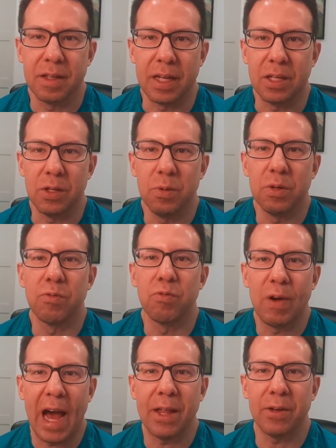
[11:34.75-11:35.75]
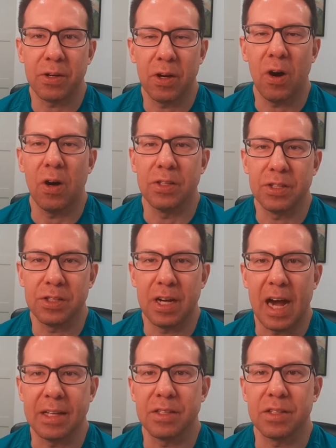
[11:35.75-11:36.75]
Like you would rather call the
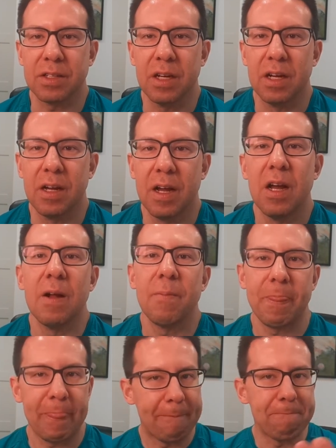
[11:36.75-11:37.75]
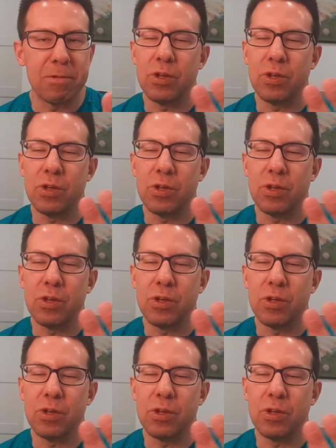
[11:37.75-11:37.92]
shots collaboration, possibly.